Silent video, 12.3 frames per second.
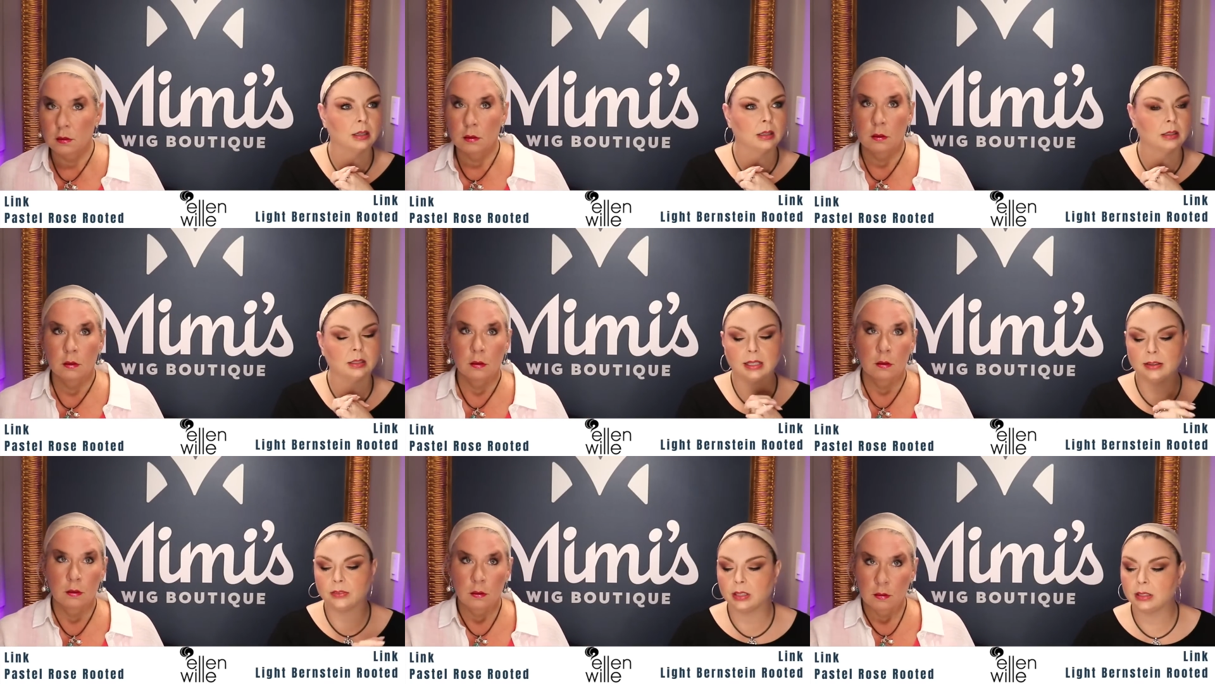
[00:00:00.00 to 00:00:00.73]
Speaker 1: Did I
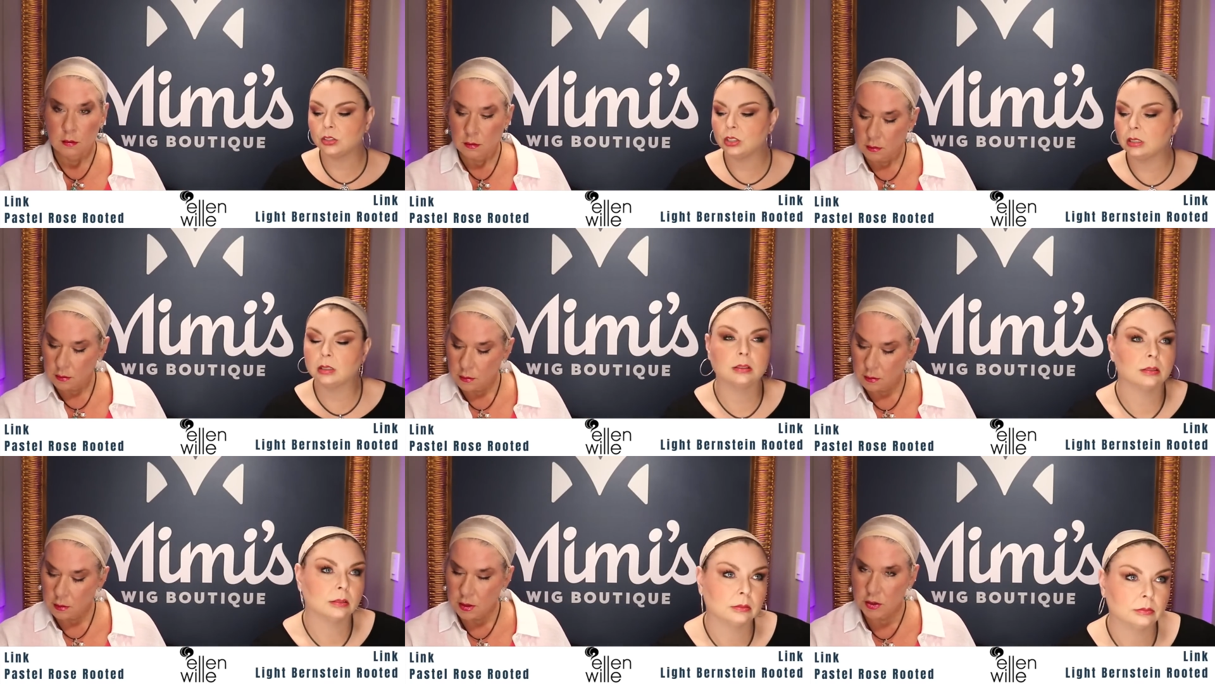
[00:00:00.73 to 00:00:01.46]
forget the G?
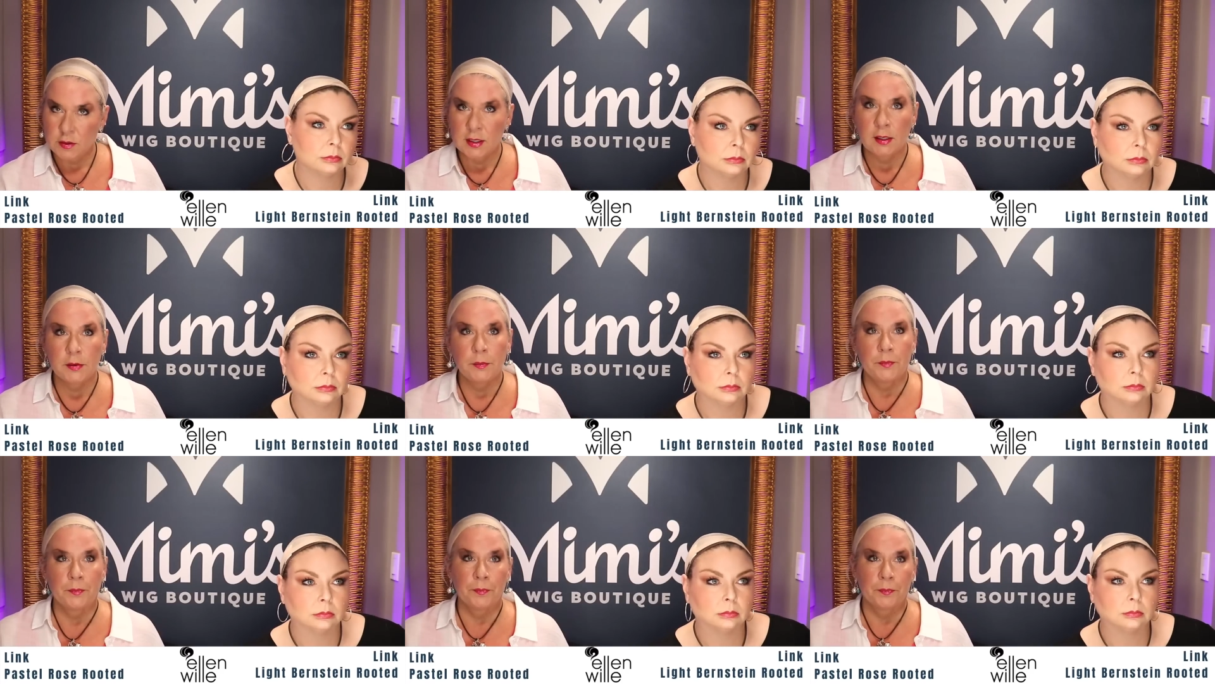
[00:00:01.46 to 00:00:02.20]
You did.
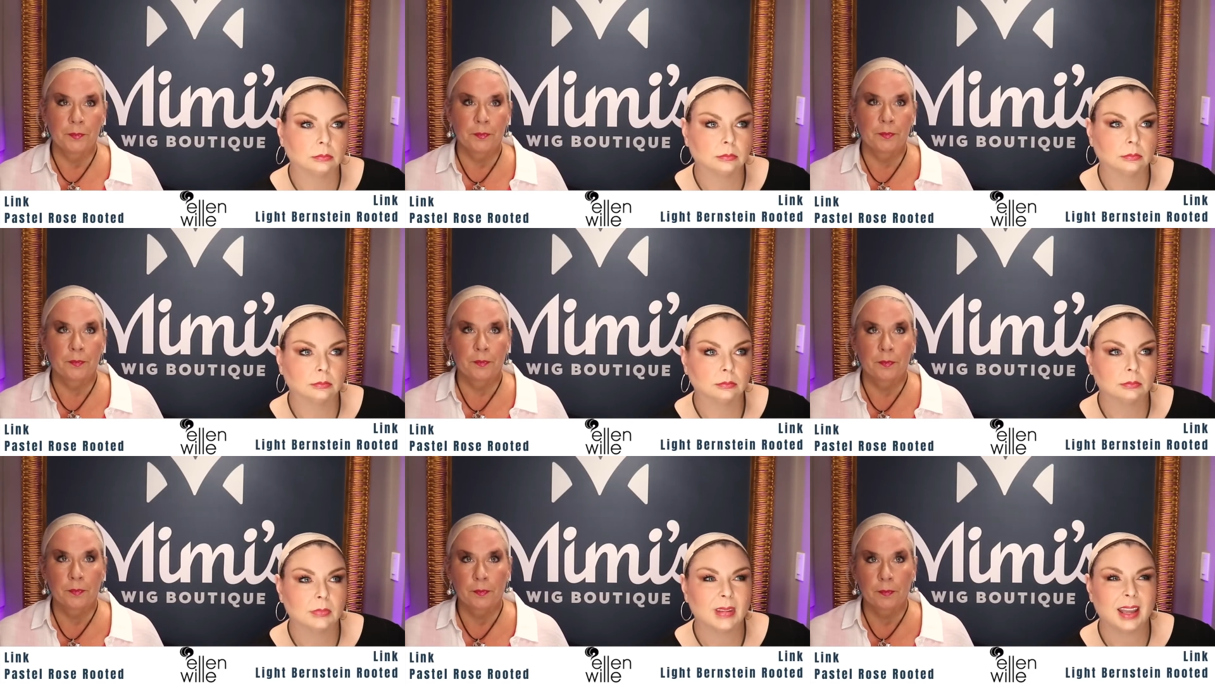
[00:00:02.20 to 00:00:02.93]

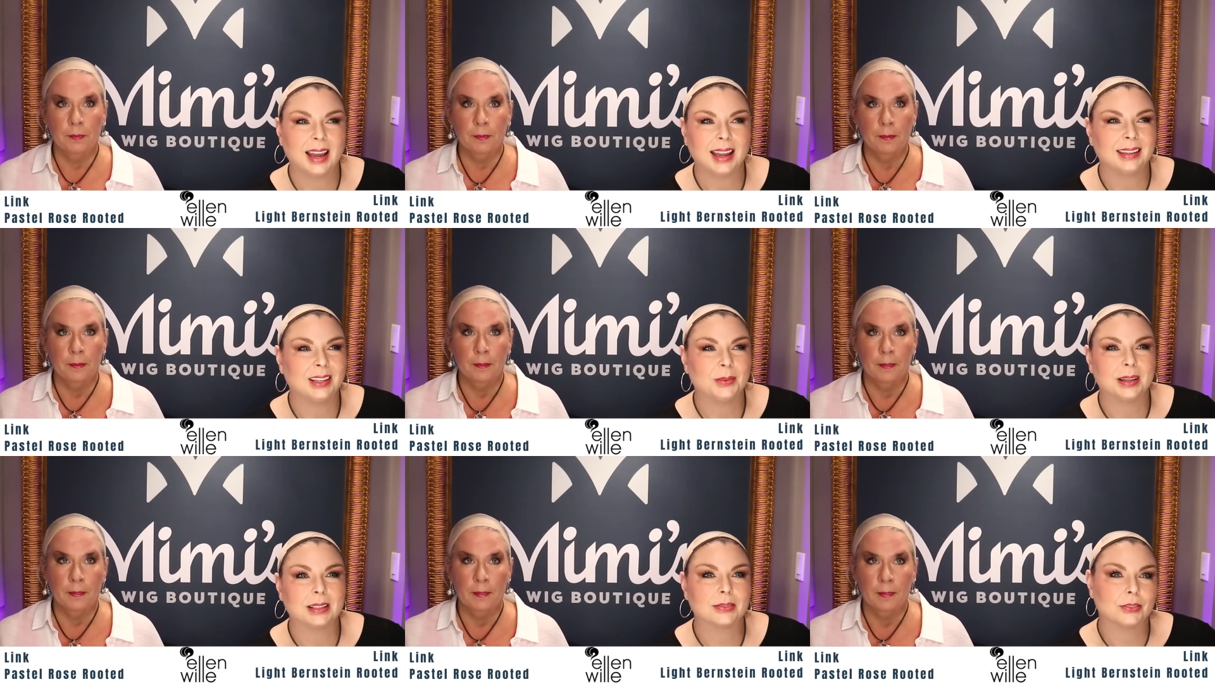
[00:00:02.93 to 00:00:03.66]
I knew I
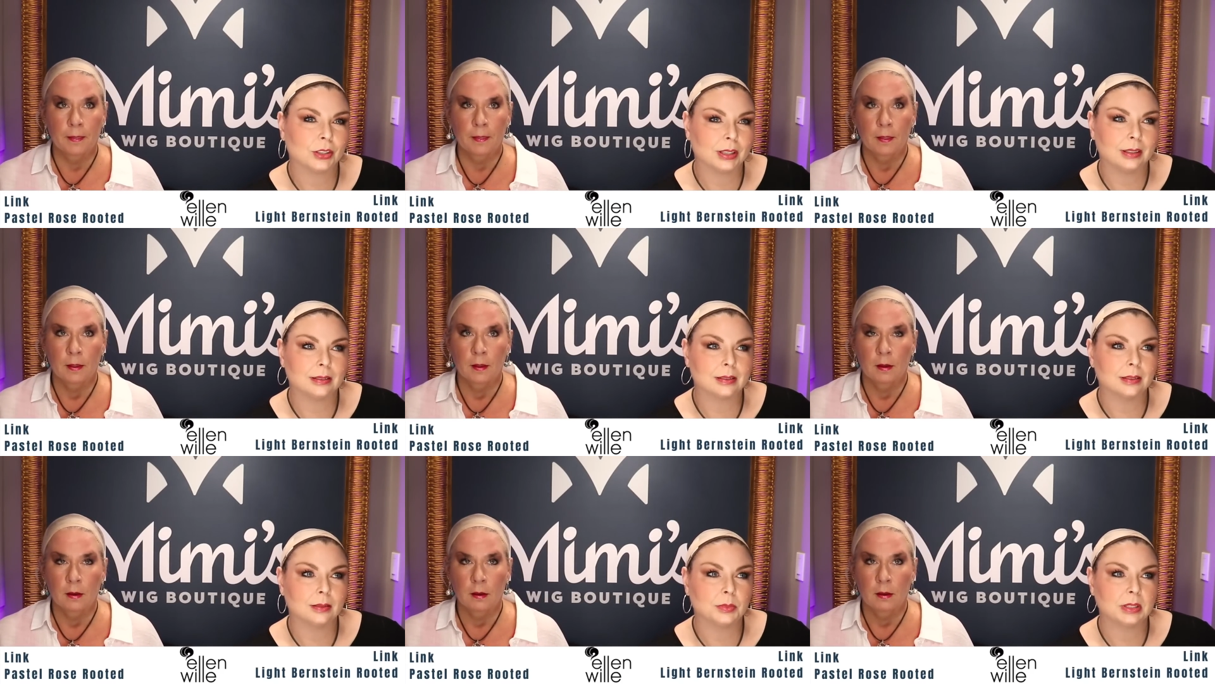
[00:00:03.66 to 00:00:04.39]
was forgetting
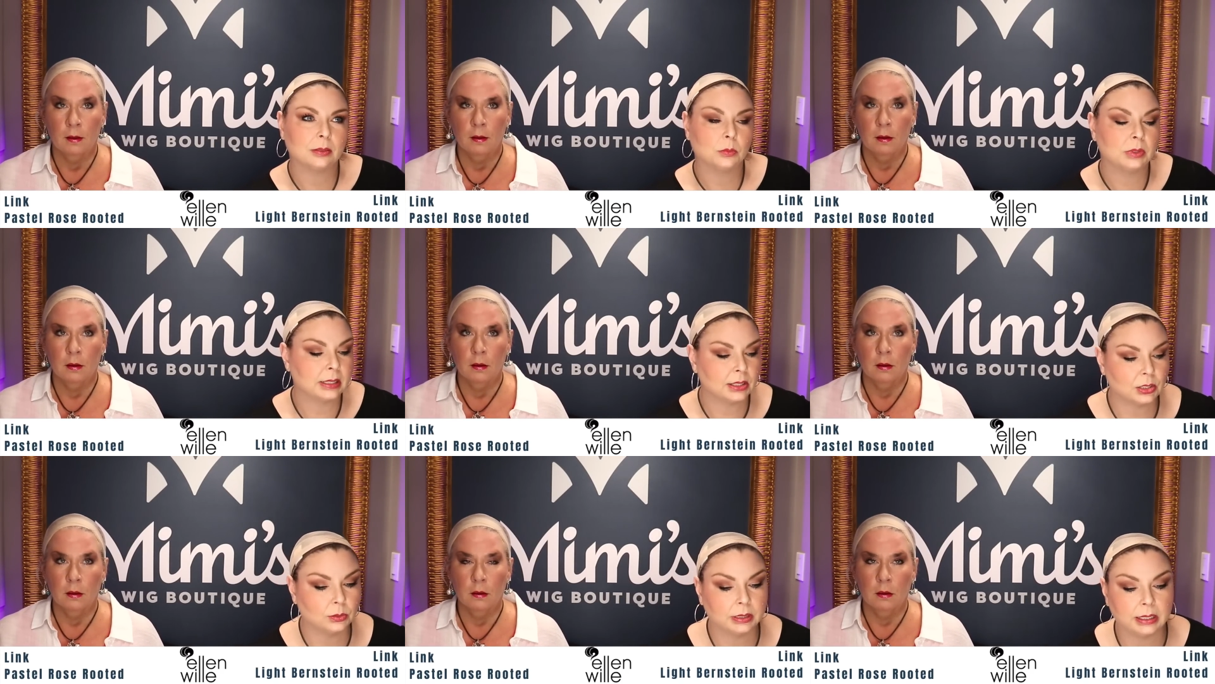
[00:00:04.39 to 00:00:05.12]
something. Well, let's
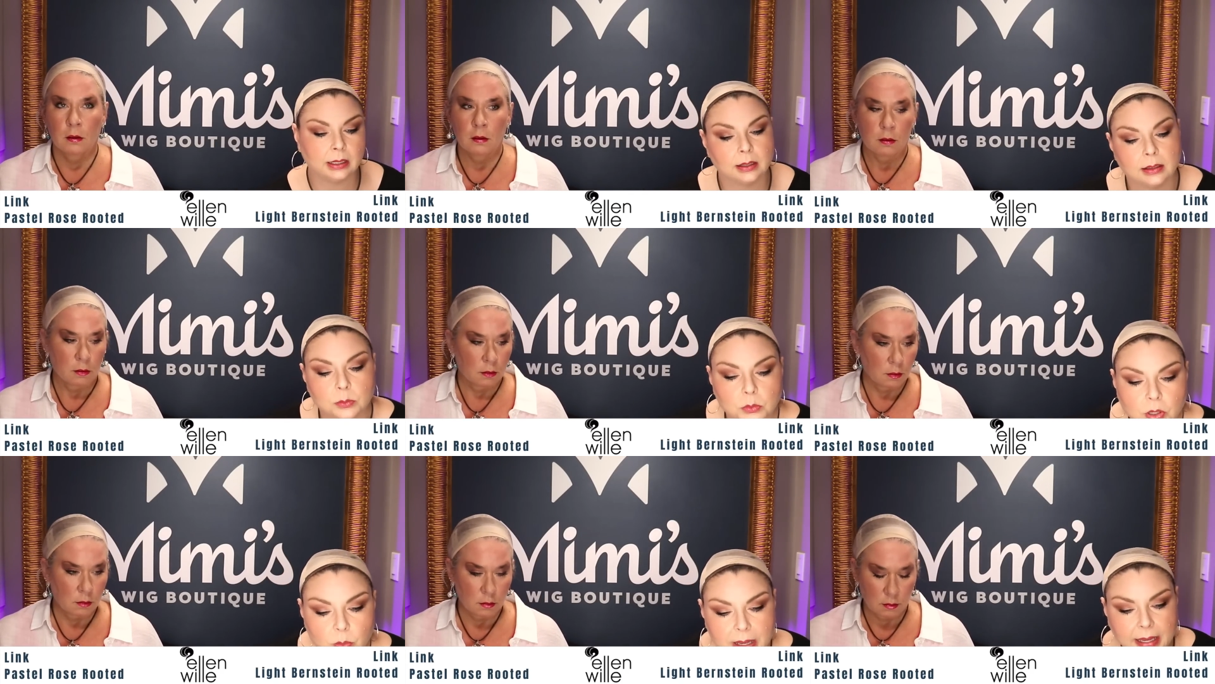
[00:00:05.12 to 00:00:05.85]
do link and then we'll
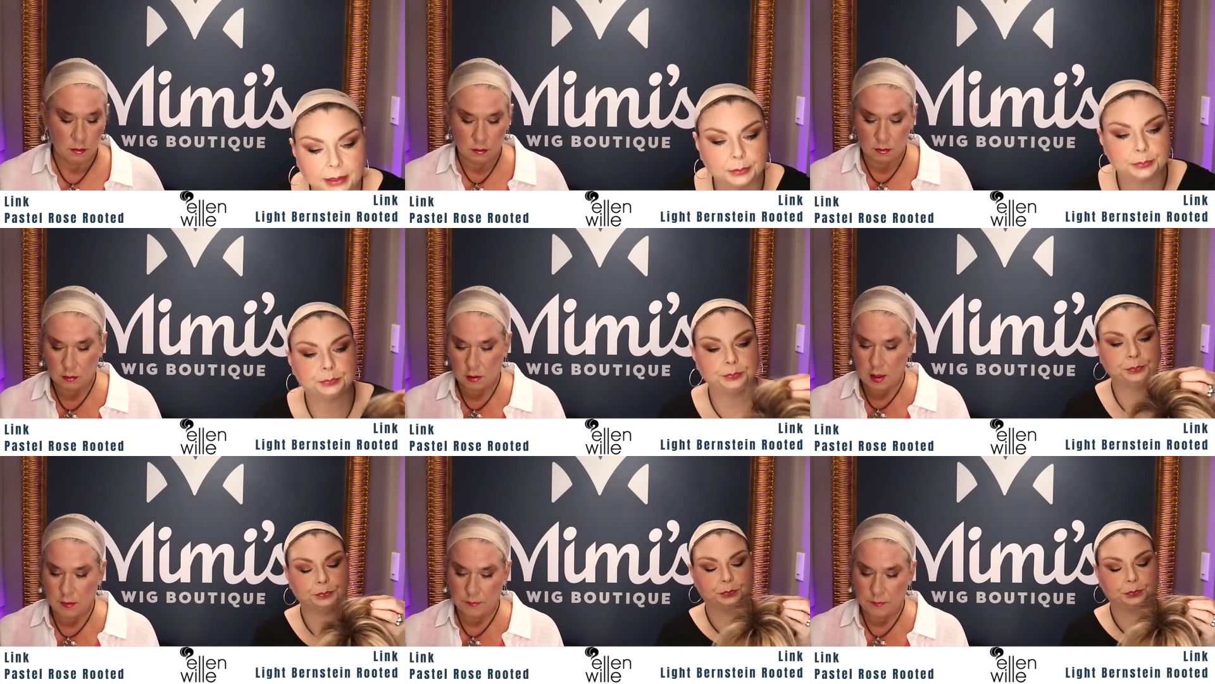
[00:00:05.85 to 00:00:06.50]
go back. Okay.